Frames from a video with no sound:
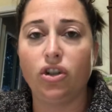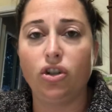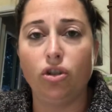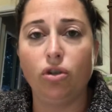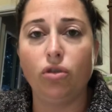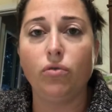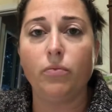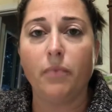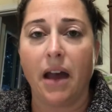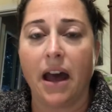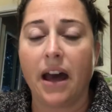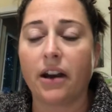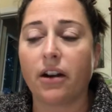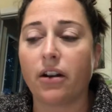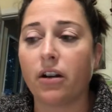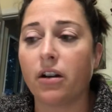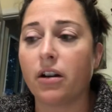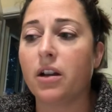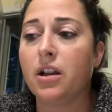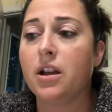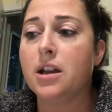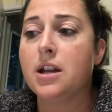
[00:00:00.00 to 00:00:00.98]
do
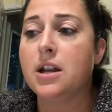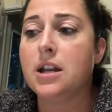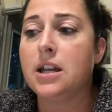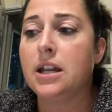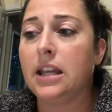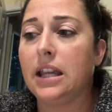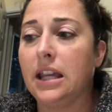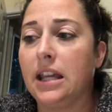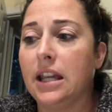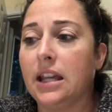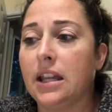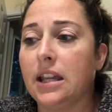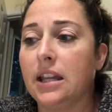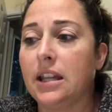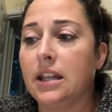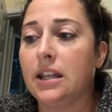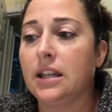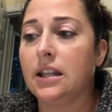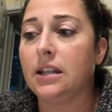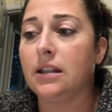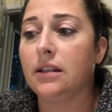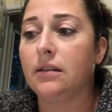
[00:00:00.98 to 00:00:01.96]
matter
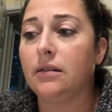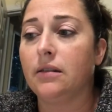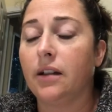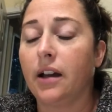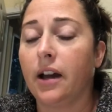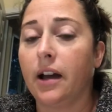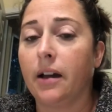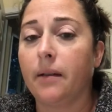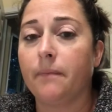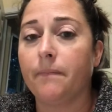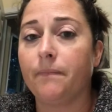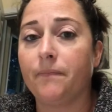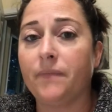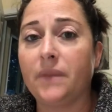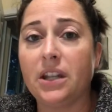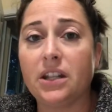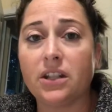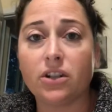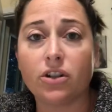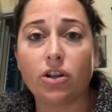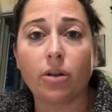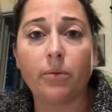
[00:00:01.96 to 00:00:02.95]
in
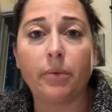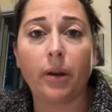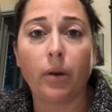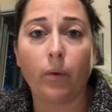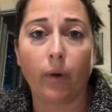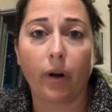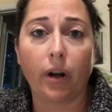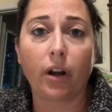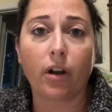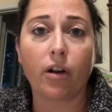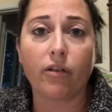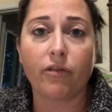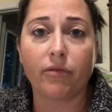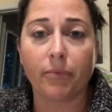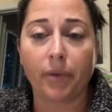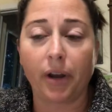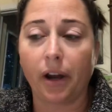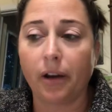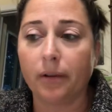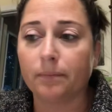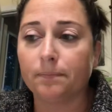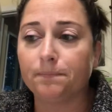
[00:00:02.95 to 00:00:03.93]
determining where to go from
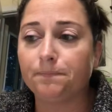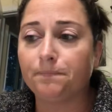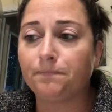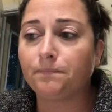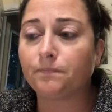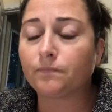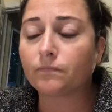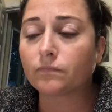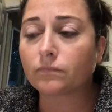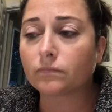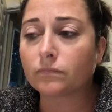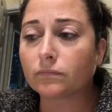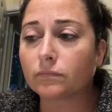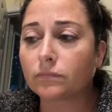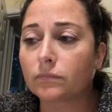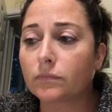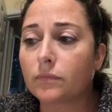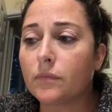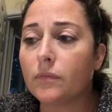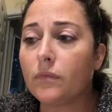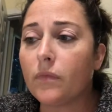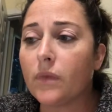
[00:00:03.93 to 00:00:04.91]
here.
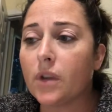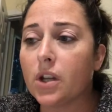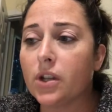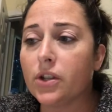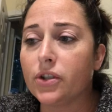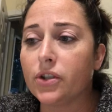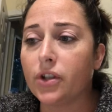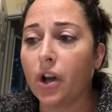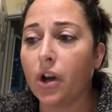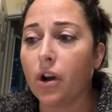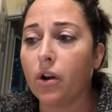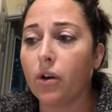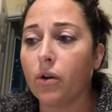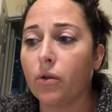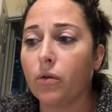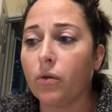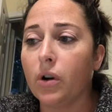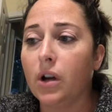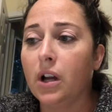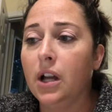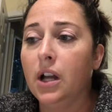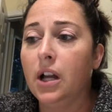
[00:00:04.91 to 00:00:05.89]
So